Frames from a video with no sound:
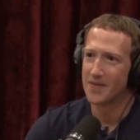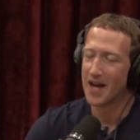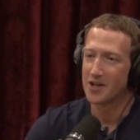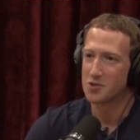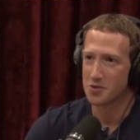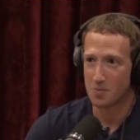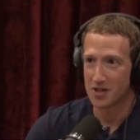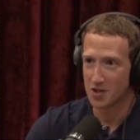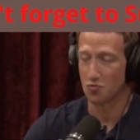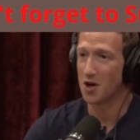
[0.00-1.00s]
Yeah, because it was
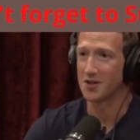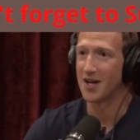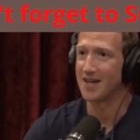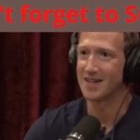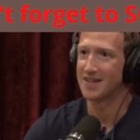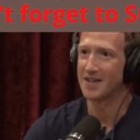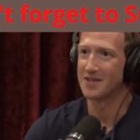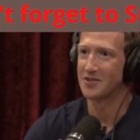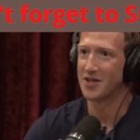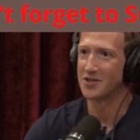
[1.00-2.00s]
basically I run a lot
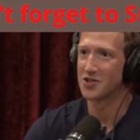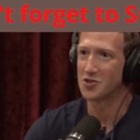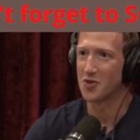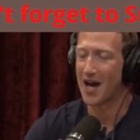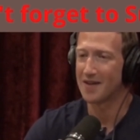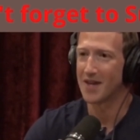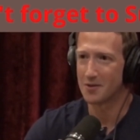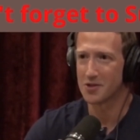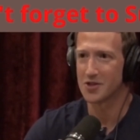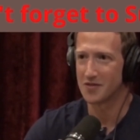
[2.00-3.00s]
and just do that. And
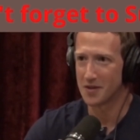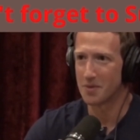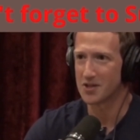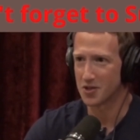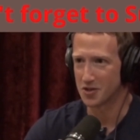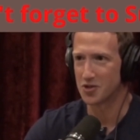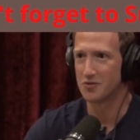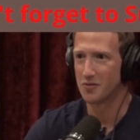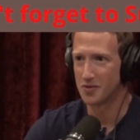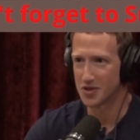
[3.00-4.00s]
then basically
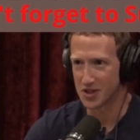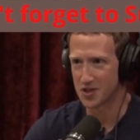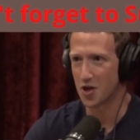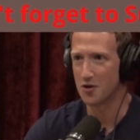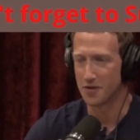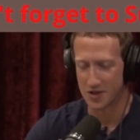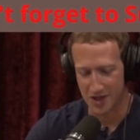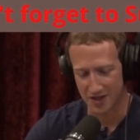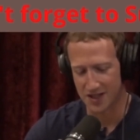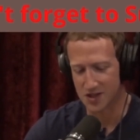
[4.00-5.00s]
since COVID, it's
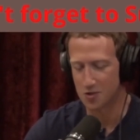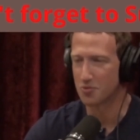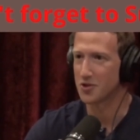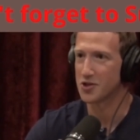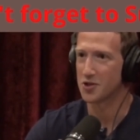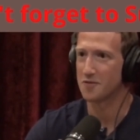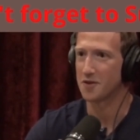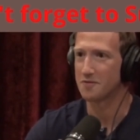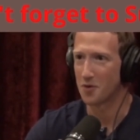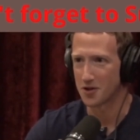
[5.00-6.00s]
like got super into surfing
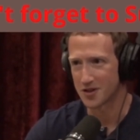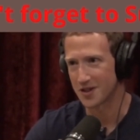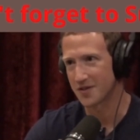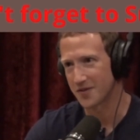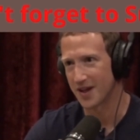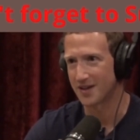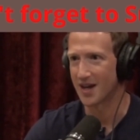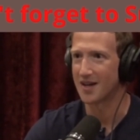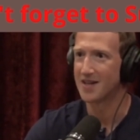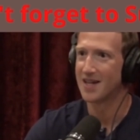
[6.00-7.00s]
and foiling, then
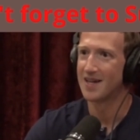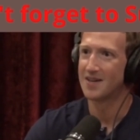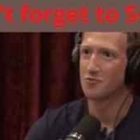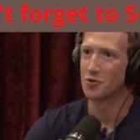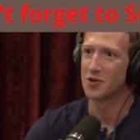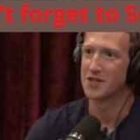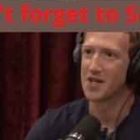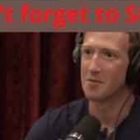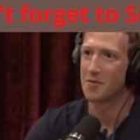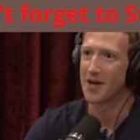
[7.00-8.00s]
got really into
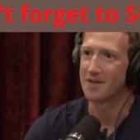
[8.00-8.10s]
MMA.